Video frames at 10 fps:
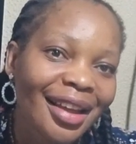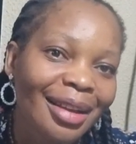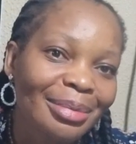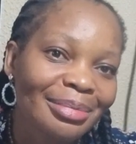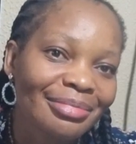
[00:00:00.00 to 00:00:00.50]

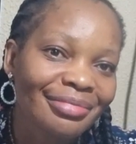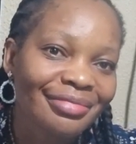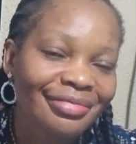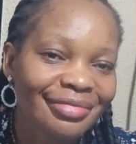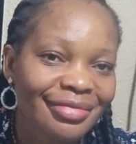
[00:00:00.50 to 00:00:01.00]
um
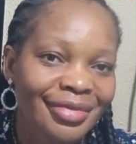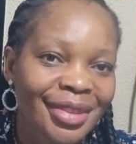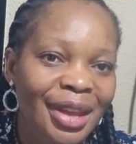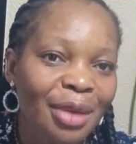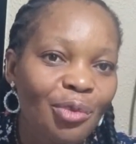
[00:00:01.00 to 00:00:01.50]

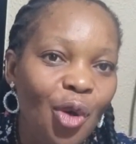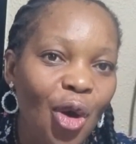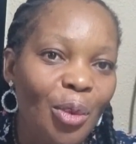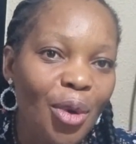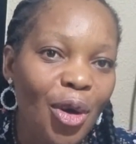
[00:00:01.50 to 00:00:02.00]
the
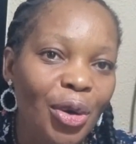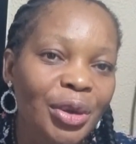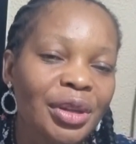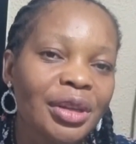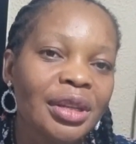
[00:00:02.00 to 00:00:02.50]
epo obo